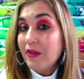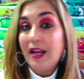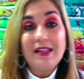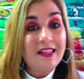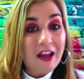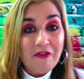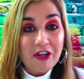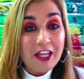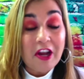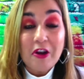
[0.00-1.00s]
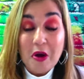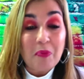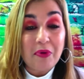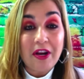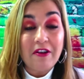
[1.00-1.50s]
It's definitely a
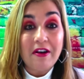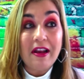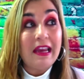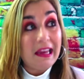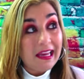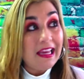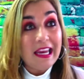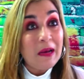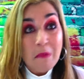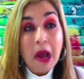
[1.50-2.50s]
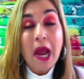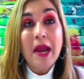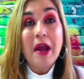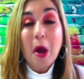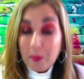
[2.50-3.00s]
no-brainer, in
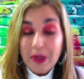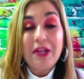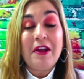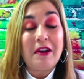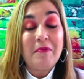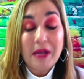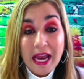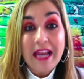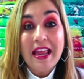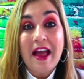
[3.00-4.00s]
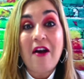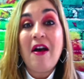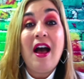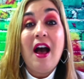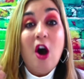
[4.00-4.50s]
my opinion. But anyhow,
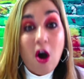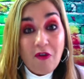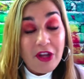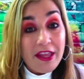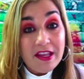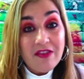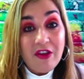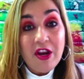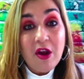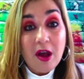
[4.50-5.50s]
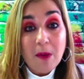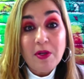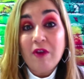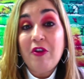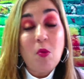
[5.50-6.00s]
hopefully this video helps
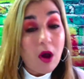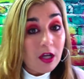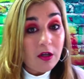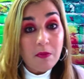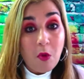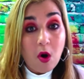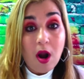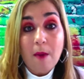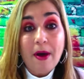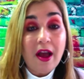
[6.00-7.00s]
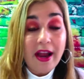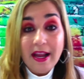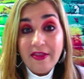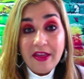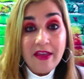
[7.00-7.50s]
you. If you want to learn more about
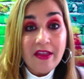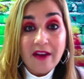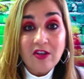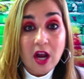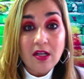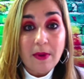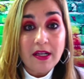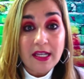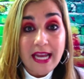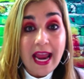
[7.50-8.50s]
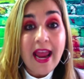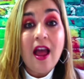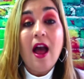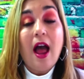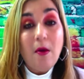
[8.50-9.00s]
anything that I've talked about today,
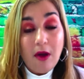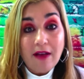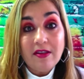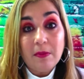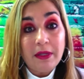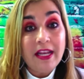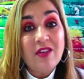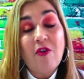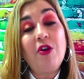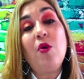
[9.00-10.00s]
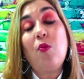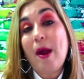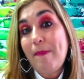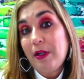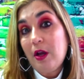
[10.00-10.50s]
I will have some links for you
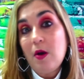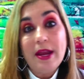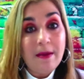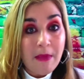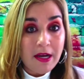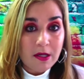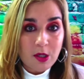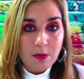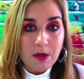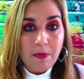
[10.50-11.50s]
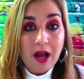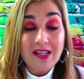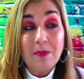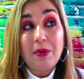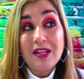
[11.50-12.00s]
right below in my description
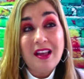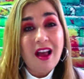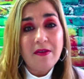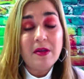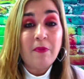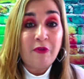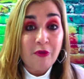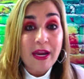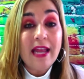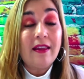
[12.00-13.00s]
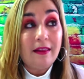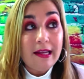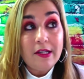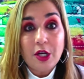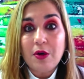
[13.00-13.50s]
box. Plus I have some free
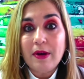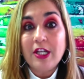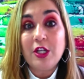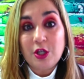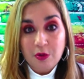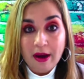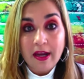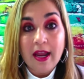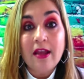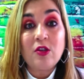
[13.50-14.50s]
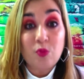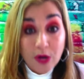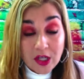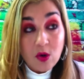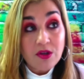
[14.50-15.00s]
lead generation trainings,
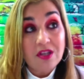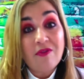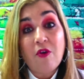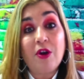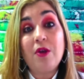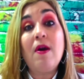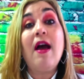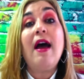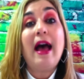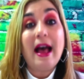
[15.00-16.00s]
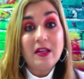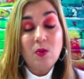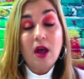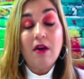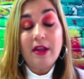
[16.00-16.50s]
resources for you as
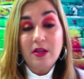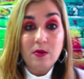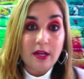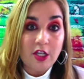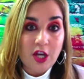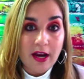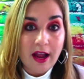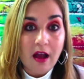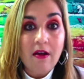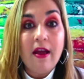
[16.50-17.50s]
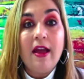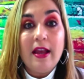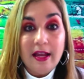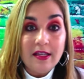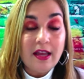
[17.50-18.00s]
well that you can check out
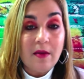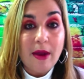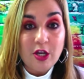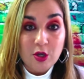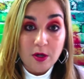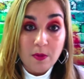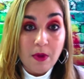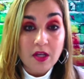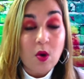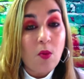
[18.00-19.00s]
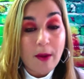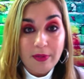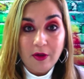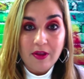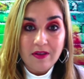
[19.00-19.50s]
inside of my description box right
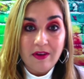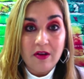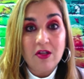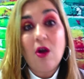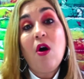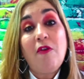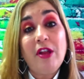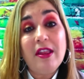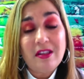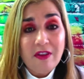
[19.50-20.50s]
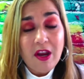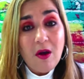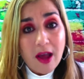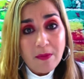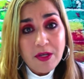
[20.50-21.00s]
below this video. So hopefully this video
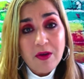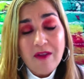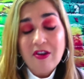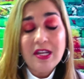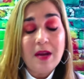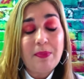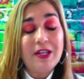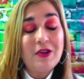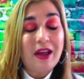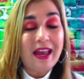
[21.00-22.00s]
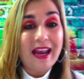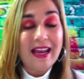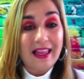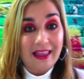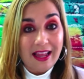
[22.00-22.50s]
helped you. If it did, please go ahead and
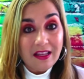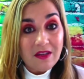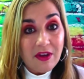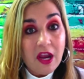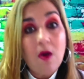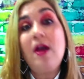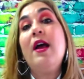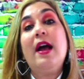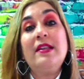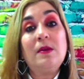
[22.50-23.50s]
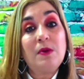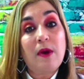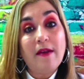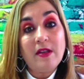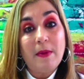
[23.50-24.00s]
like this video and
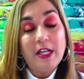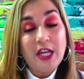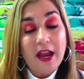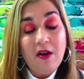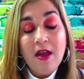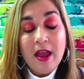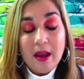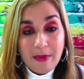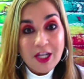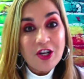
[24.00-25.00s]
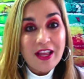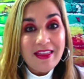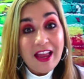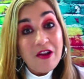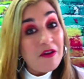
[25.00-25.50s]
subscribe to my channel, and make sure to hit
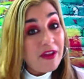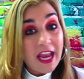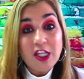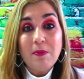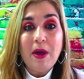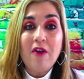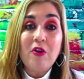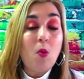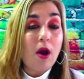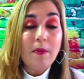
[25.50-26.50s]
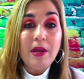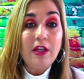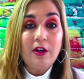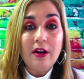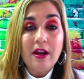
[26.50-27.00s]
that notification bell if you want to be
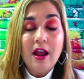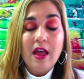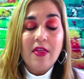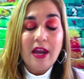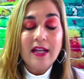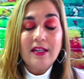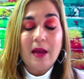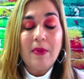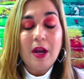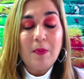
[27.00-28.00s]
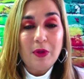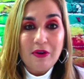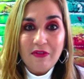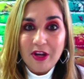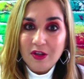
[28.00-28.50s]
alerted the next time that I upload a
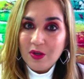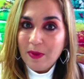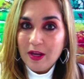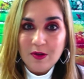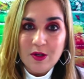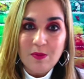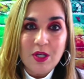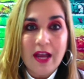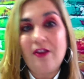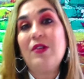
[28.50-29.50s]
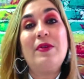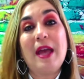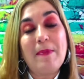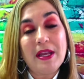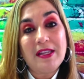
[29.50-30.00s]
video to my YouTube channel. So with
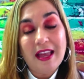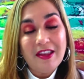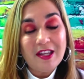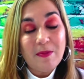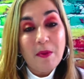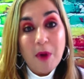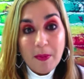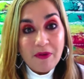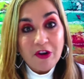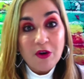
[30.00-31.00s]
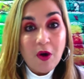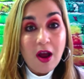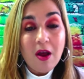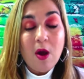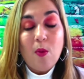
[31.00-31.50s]
that being said, this has been Barbie
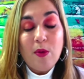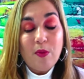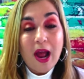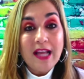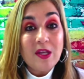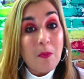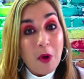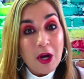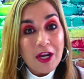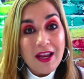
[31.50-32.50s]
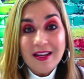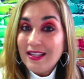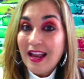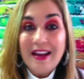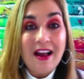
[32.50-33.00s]
Figueroa with
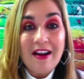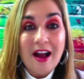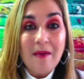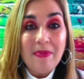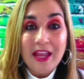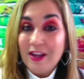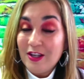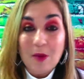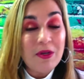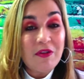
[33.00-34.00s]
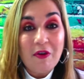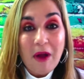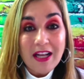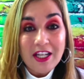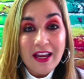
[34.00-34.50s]
RiseMarketingAndDesign.com. Thank you so much for
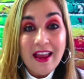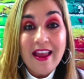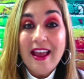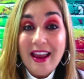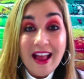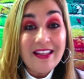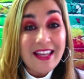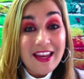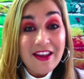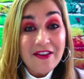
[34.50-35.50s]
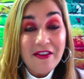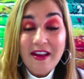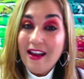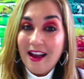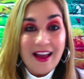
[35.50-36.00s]
watching, and I'll see you
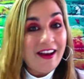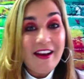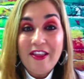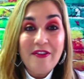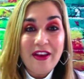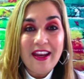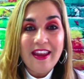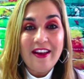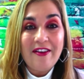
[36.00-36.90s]
on another video.